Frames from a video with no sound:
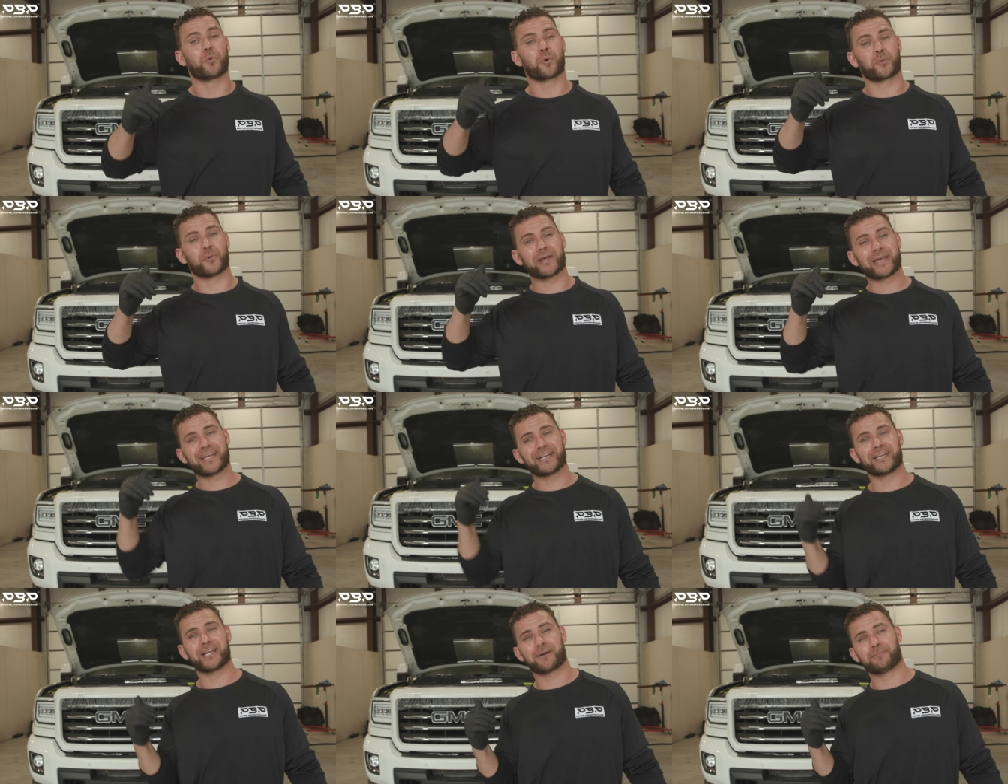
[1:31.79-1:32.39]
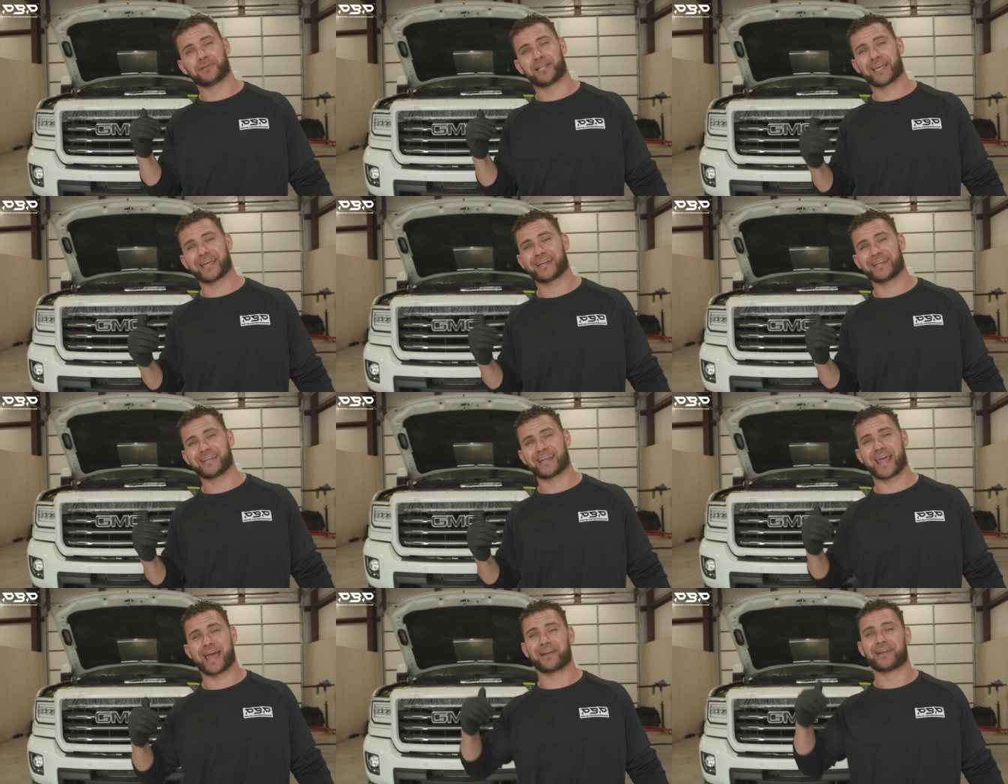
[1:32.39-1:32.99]
where we end up
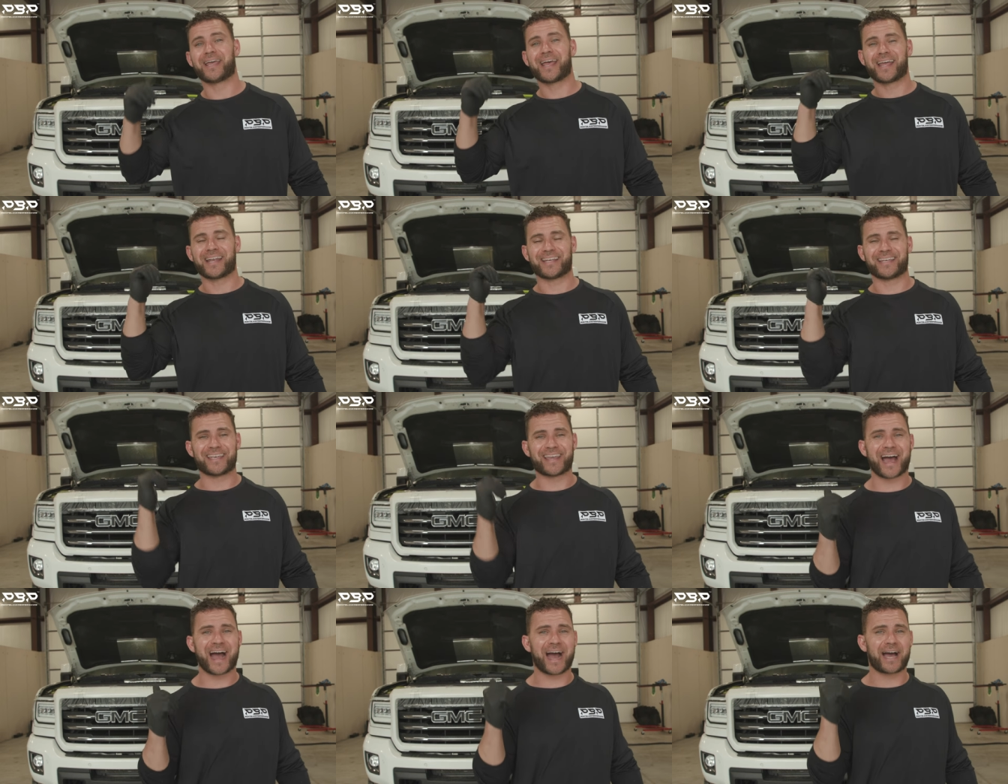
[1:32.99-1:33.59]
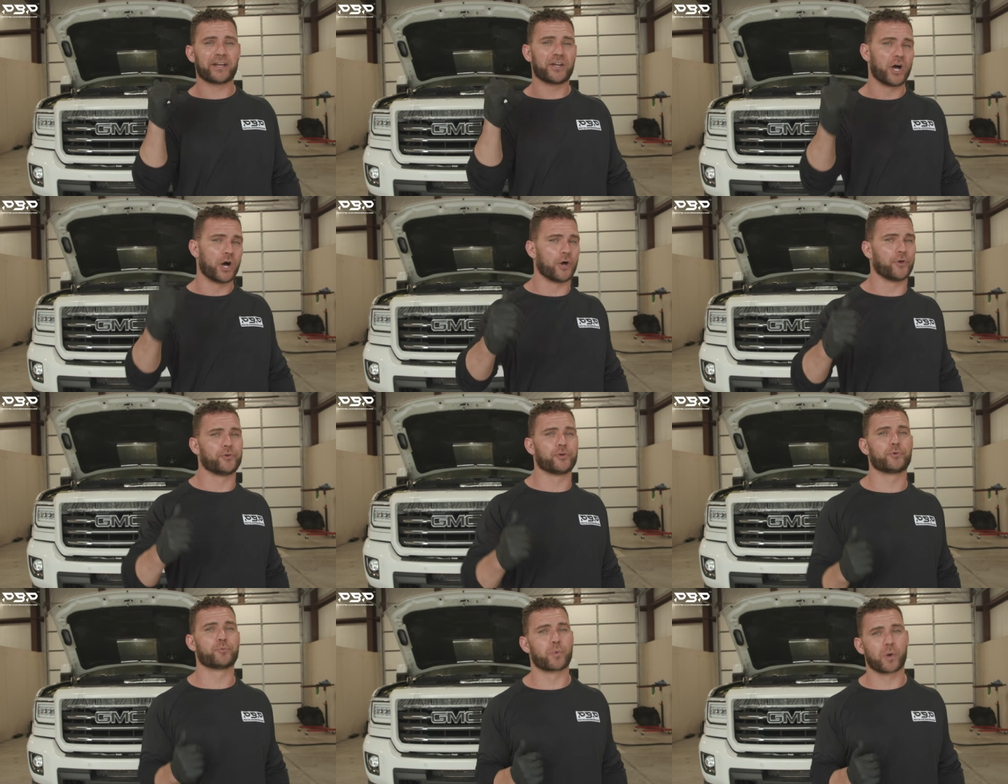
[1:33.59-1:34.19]
laying down
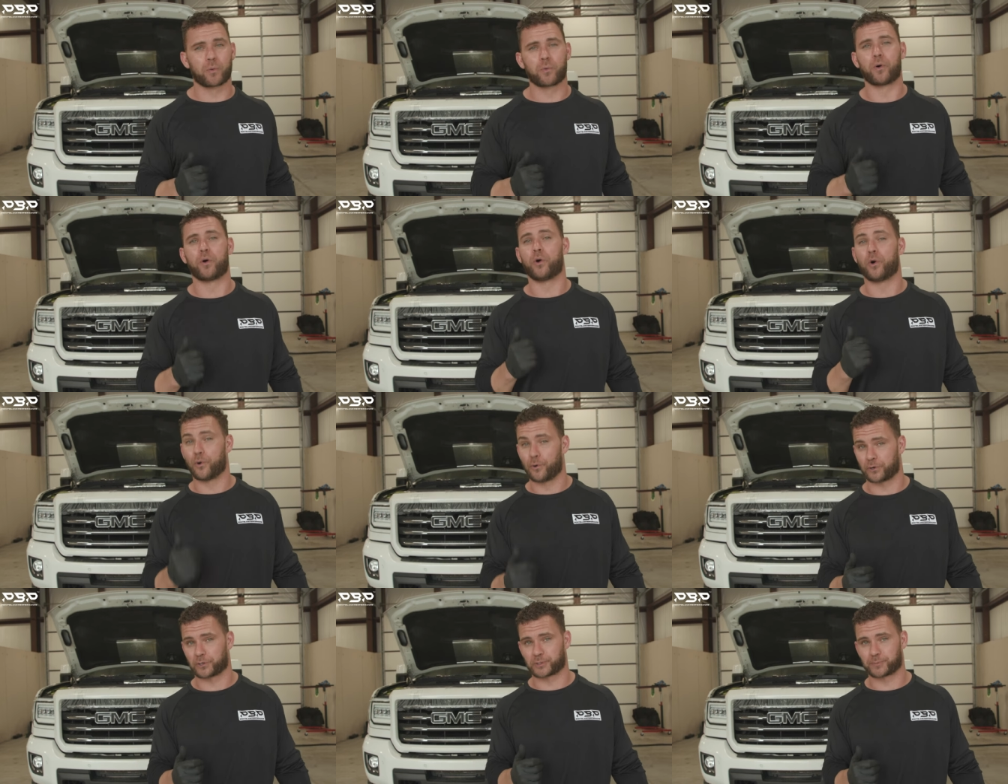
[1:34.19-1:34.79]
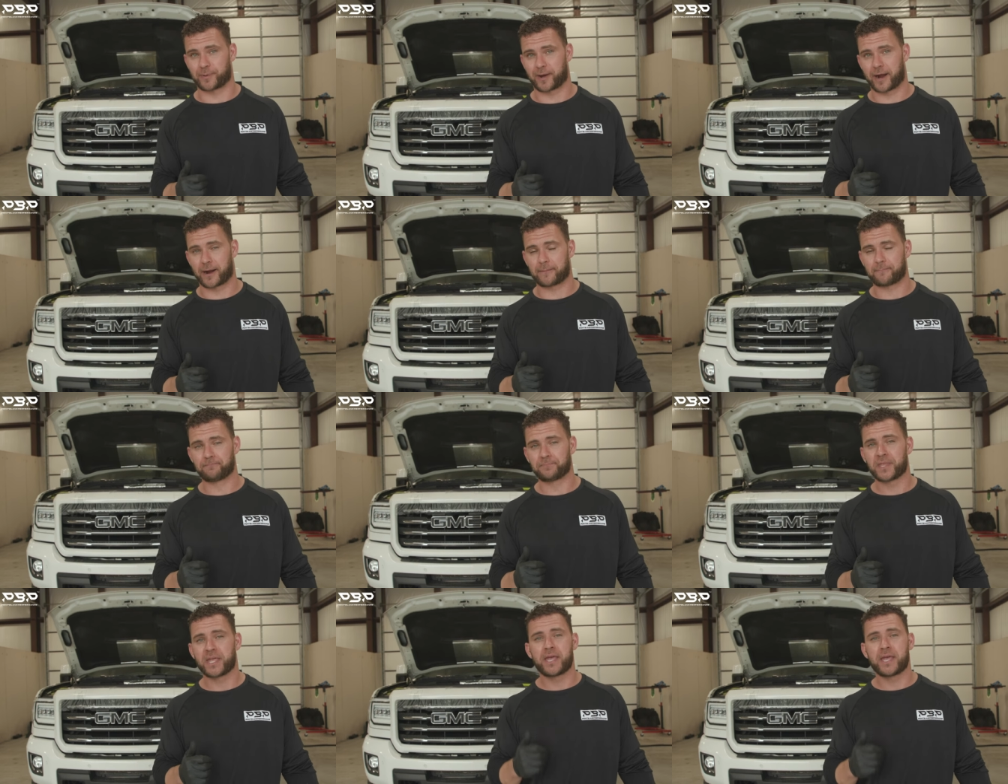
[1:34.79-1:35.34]
900 rural horsepower.